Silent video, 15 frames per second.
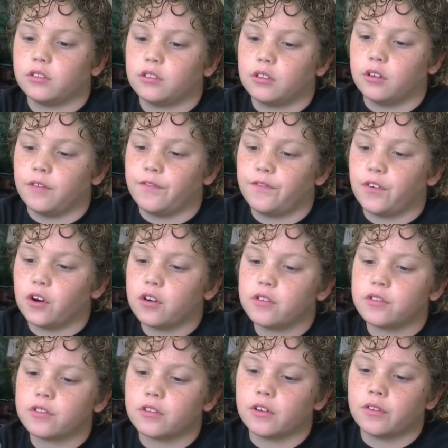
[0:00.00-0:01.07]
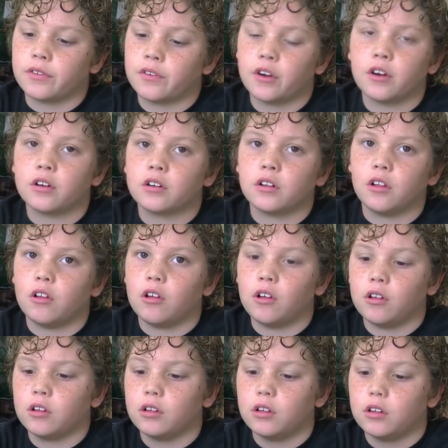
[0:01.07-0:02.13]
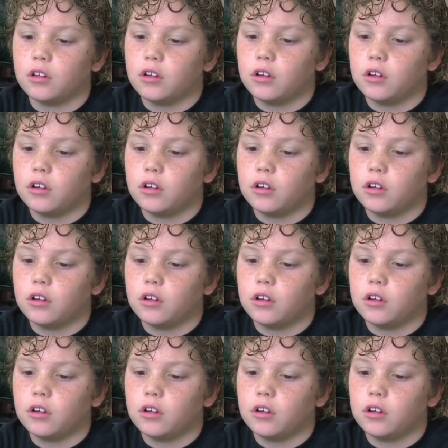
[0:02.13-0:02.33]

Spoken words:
the first or third claw,